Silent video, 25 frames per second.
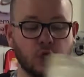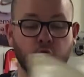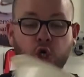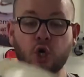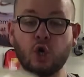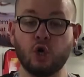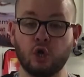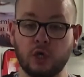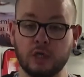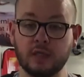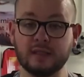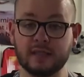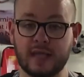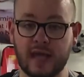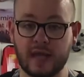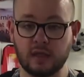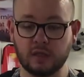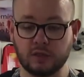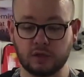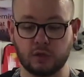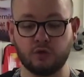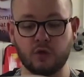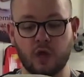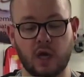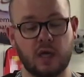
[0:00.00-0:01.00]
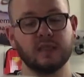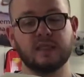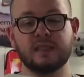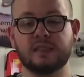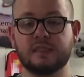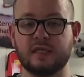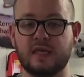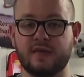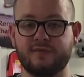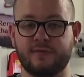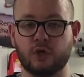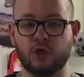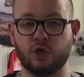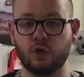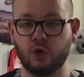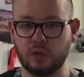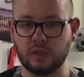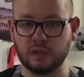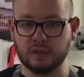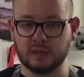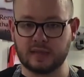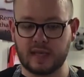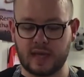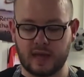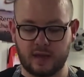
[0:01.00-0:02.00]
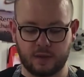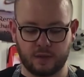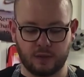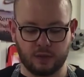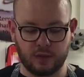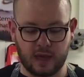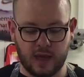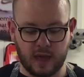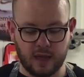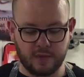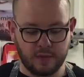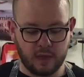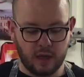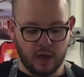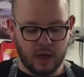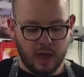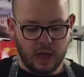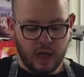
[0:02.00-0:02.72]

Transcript: a colander, so not a sieve, a colander, okay?